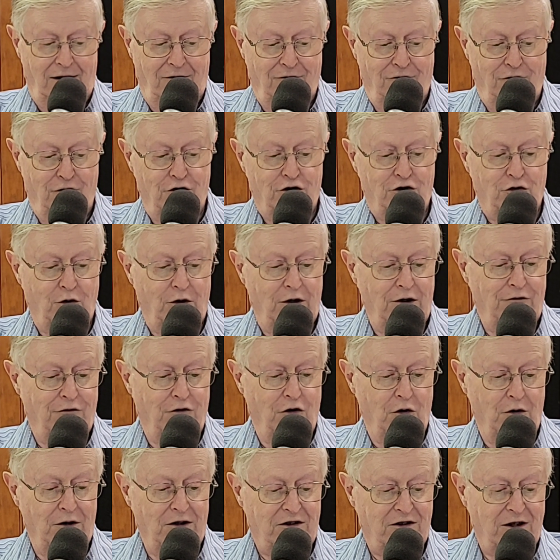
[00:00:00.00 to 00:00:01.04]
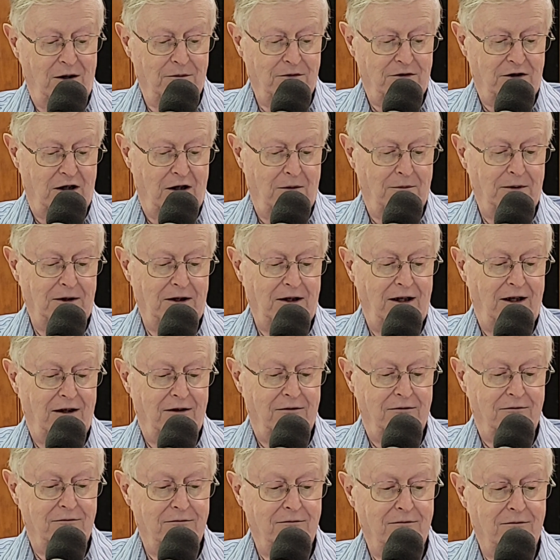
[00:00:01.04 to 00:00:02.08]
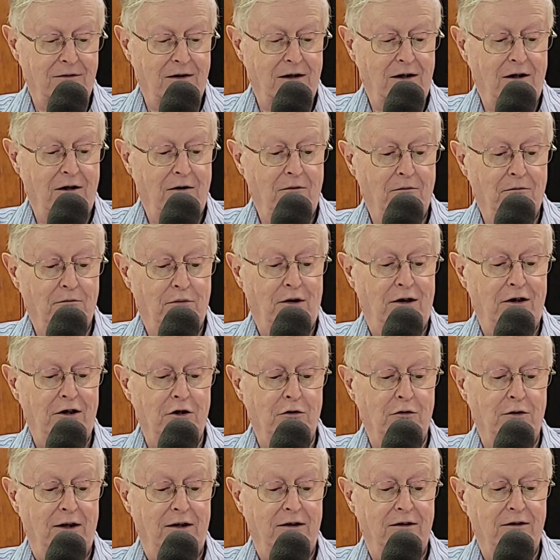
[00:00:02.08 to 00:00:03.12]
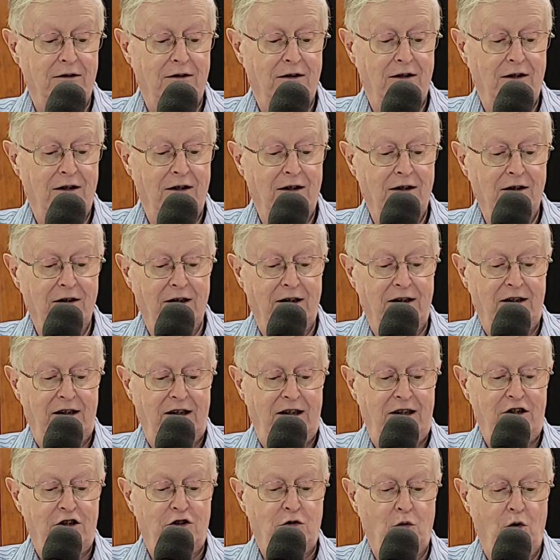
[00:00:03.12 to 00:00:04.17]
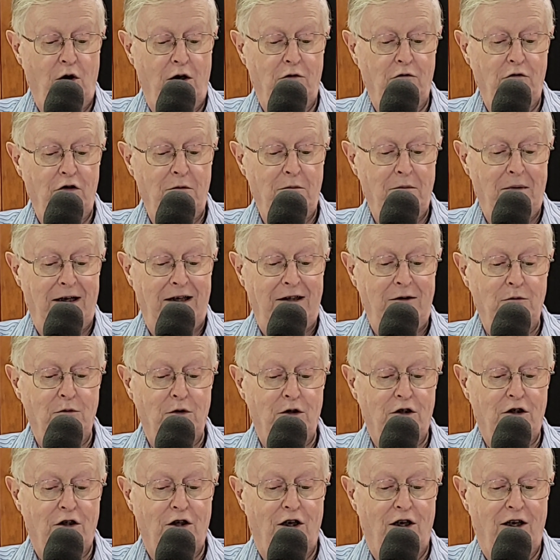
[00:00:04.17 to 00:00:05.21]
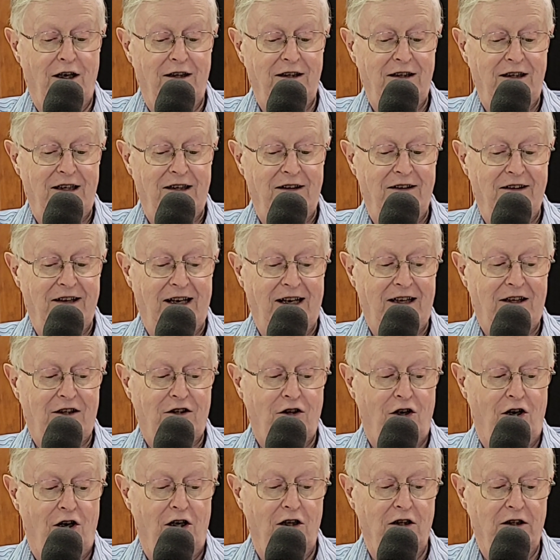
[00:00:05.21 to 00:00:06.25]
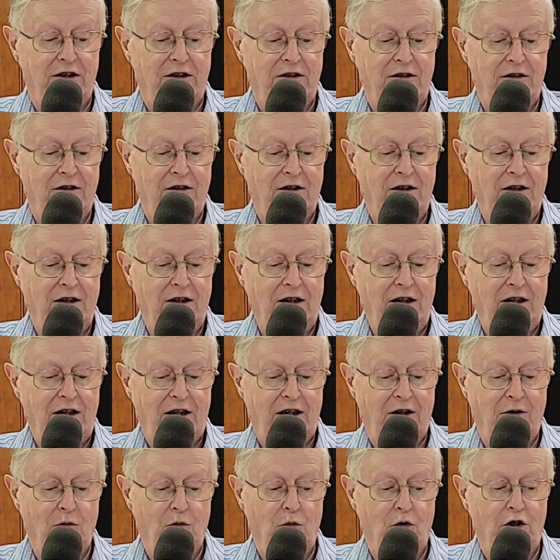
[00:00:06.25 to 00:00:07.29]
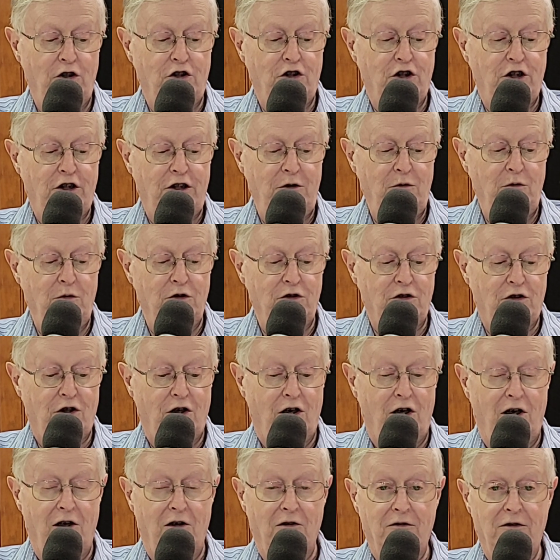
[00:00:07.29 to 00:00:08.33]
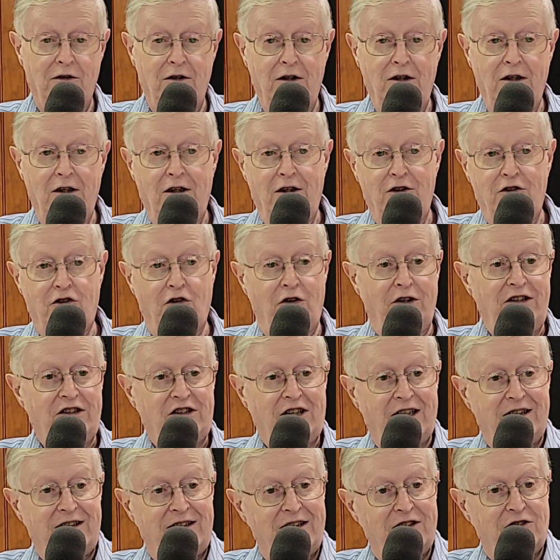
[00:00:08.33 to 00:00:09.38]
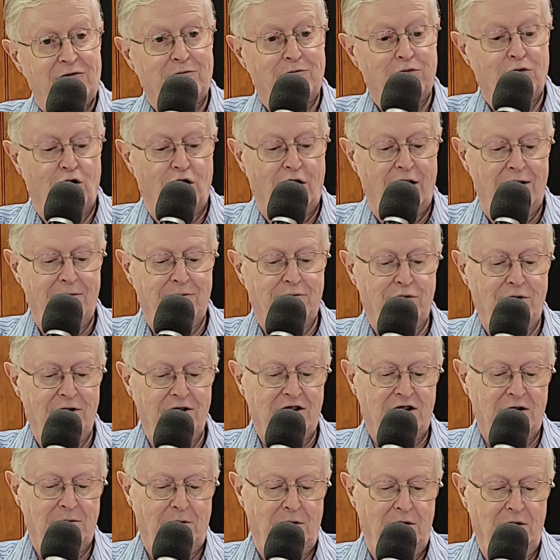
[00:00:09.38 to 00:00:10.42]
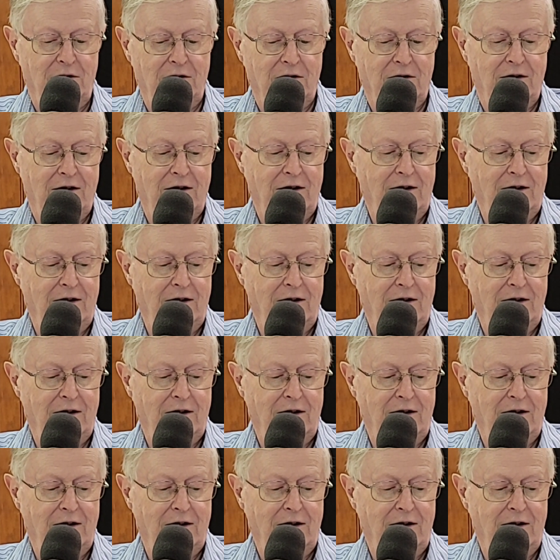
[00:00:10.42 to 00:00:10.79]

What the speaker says: Verse 24, he sums it up again. Brethren, let each one remain with God in that calling in which he was called. So he's got this broad principle: